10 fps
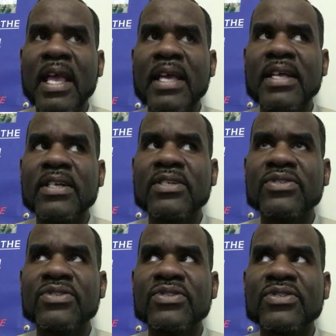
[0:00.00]

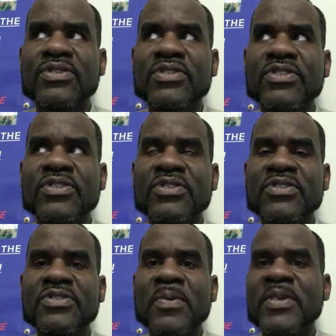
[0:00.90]
and
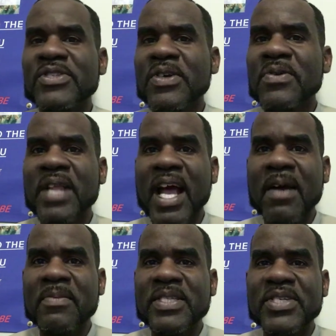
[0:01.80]
so much so that
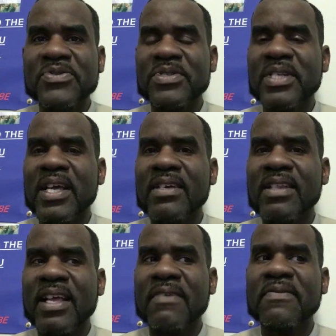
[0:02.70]
I'm a teacher today.
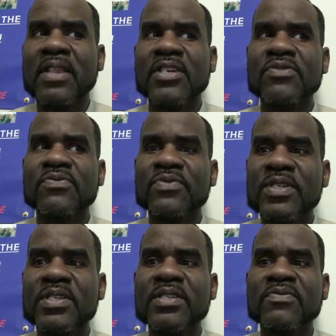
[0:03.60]
I feel like she
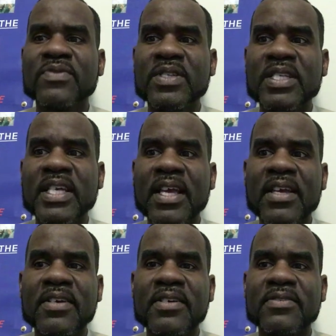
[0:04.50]
really, really
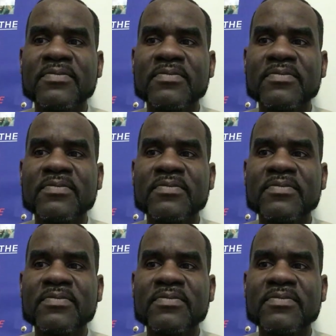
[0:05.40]
cared.